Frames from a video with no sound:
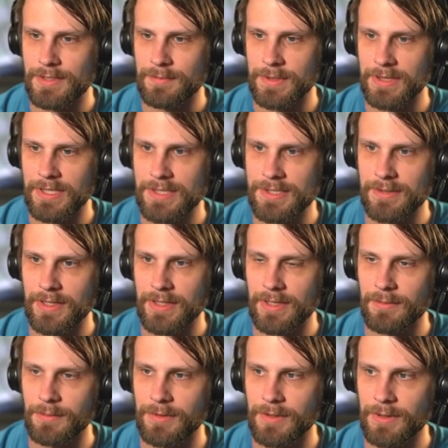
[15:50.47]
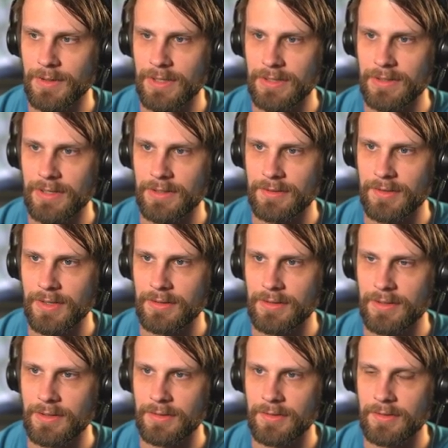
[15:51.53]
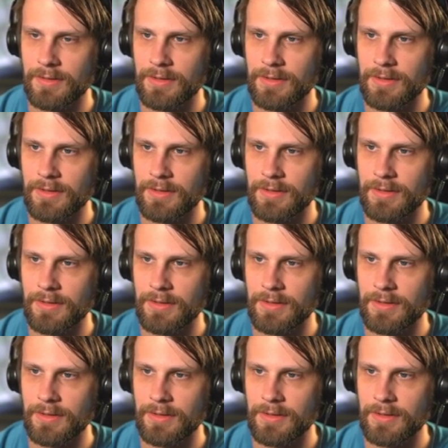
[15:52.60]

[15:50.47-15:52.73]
but that's okay. We'll go ahead and exile this.